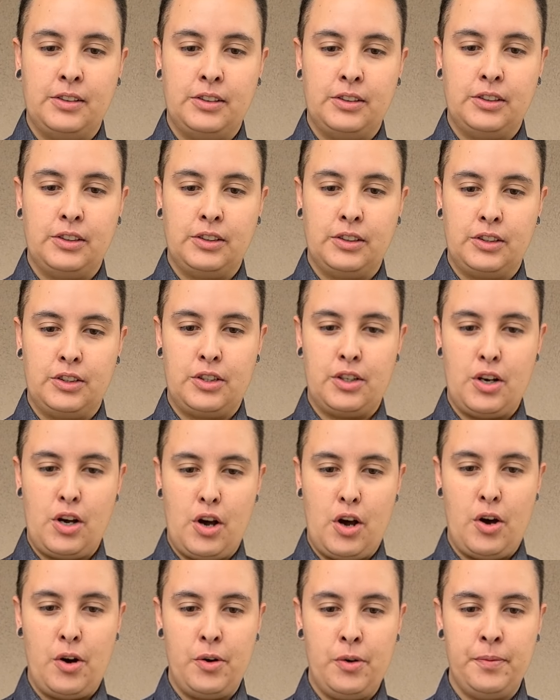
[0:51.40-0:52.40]

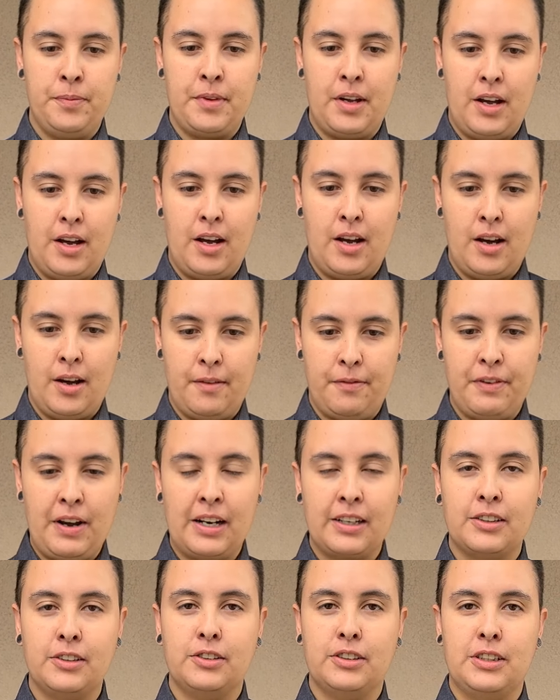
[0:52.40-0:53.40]
So,
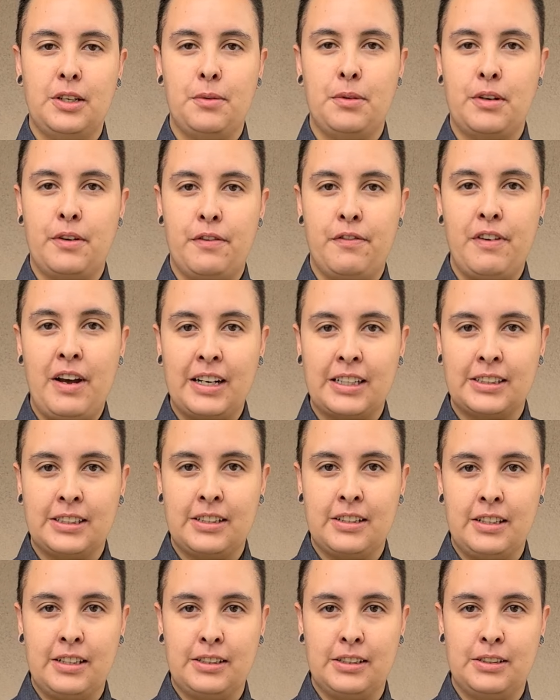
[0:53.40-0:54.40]
factors that would
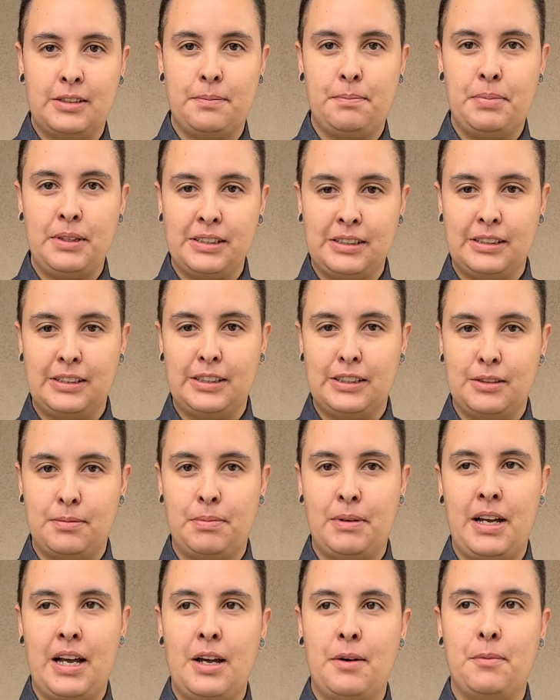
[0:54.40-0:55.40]
affect this business
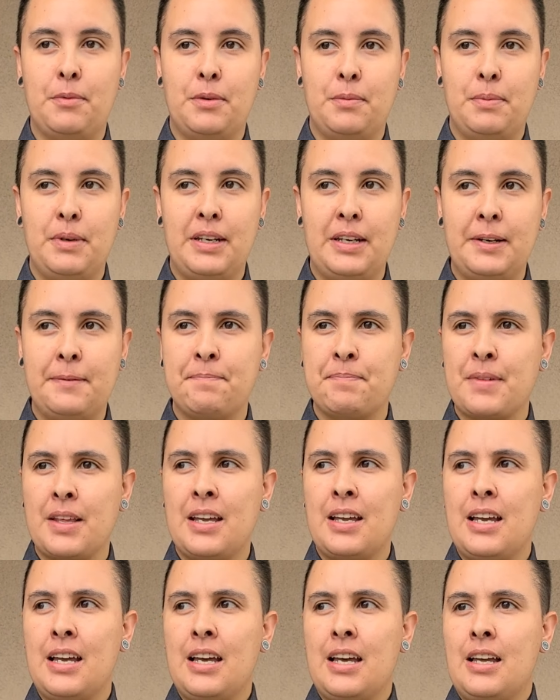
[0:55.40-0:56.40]
plan would be
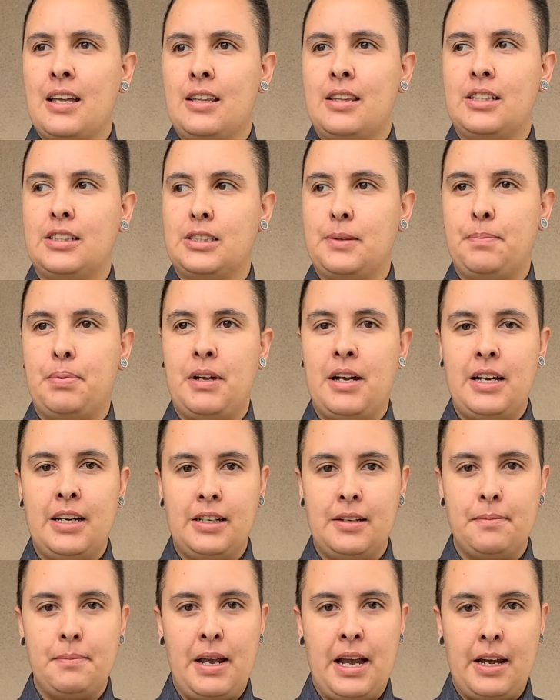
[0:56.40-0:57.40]
the supply and
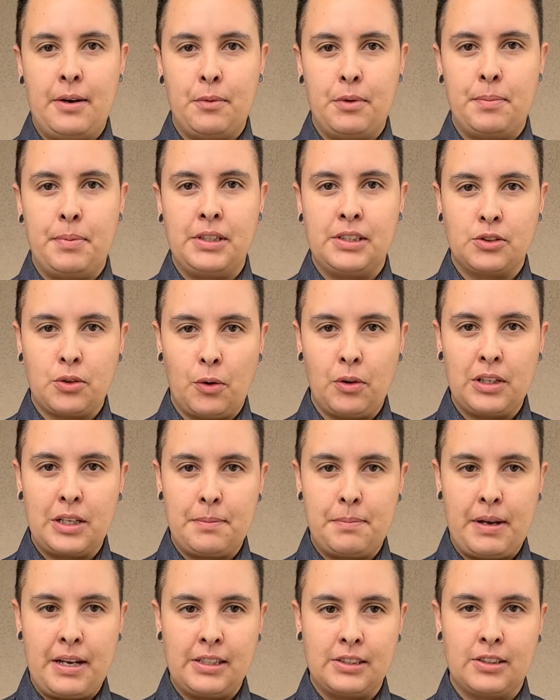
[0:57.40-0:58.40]
demand would be solely
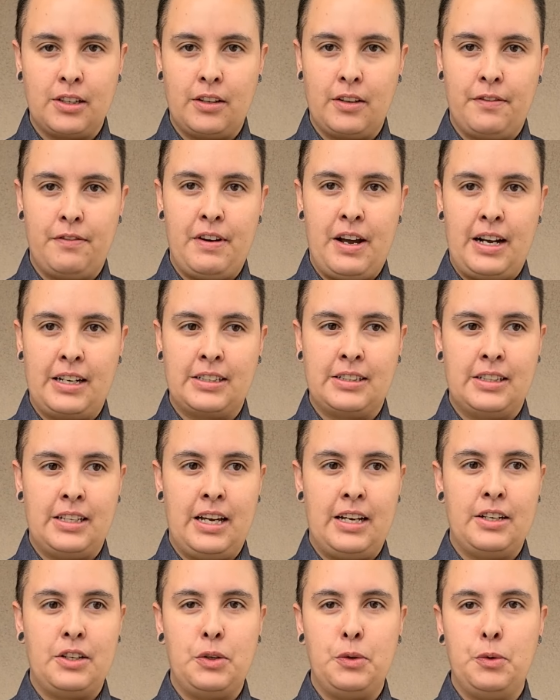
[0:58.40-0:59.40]
based on the fact
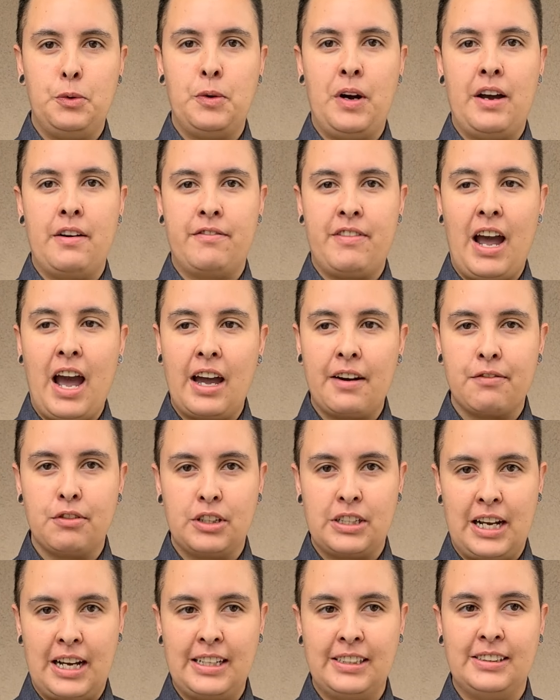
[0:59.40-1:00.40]
that you have
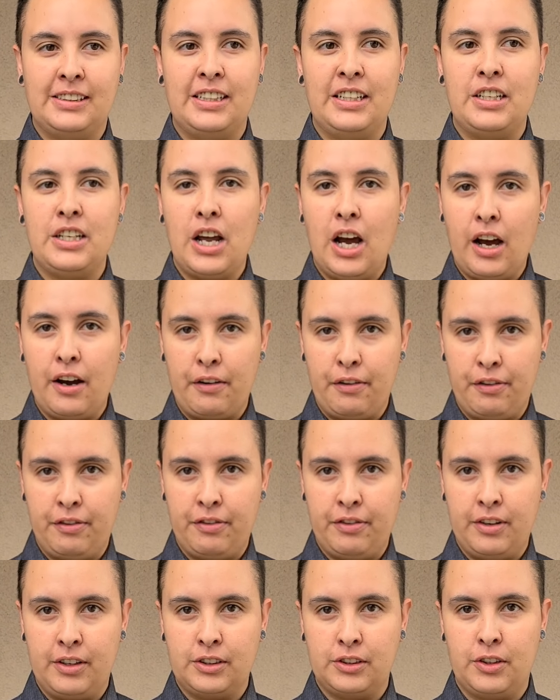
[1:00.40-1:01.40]
advertised enough
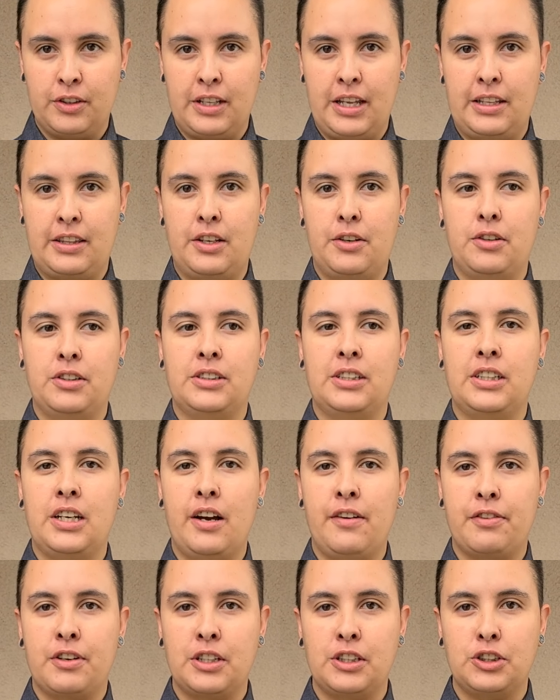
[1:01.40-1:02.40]
so that there is
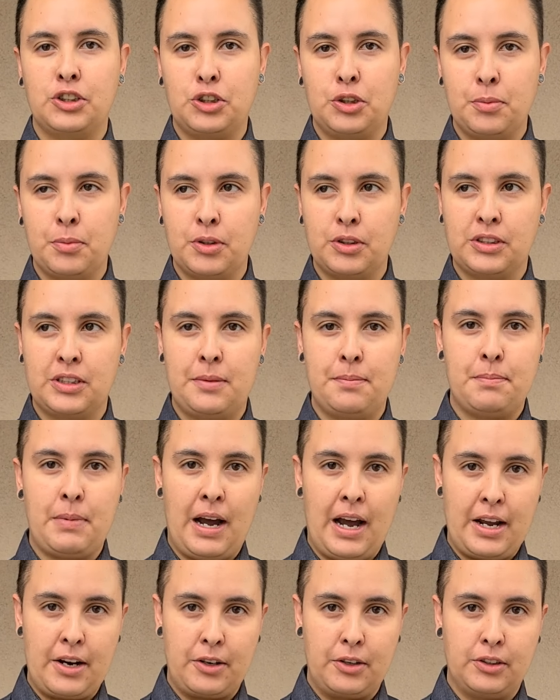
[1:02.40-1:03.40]
enough consumers and
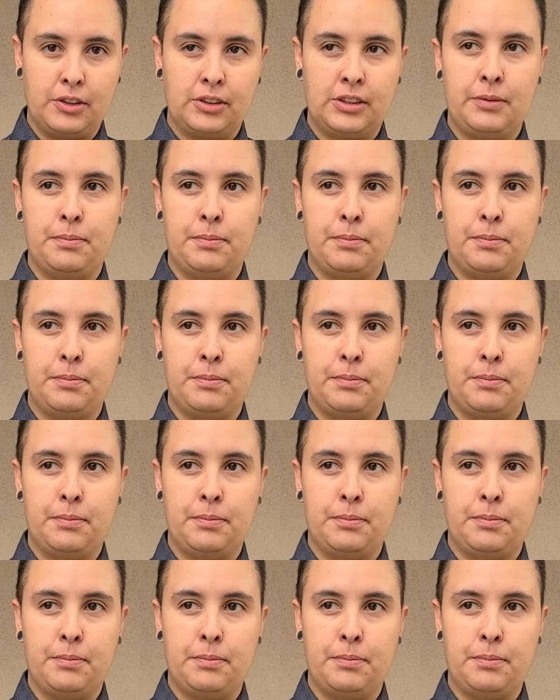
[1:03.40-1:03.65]
buyers